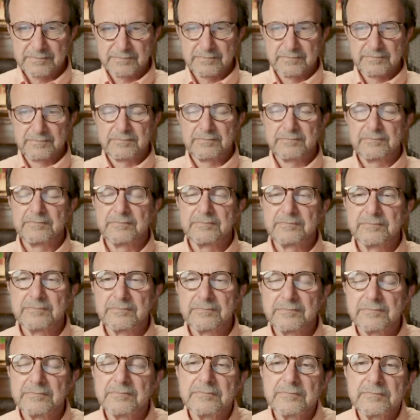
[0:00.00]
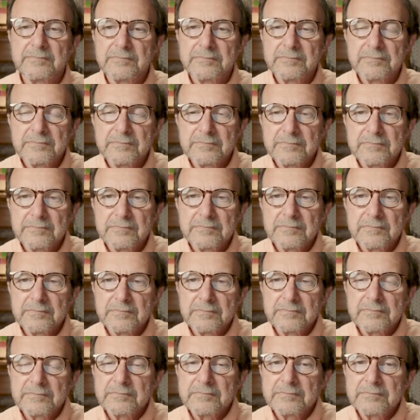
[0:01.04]

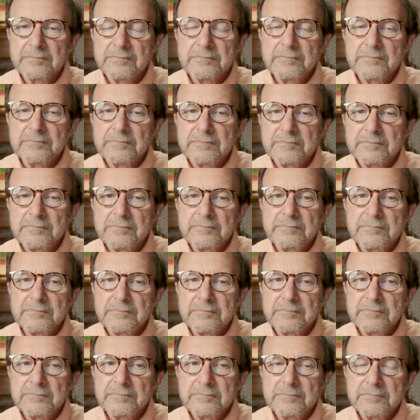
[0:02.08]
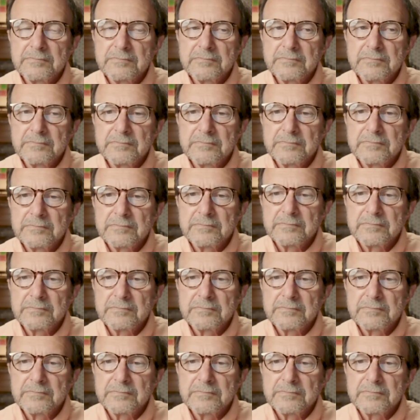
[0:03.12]
(silent)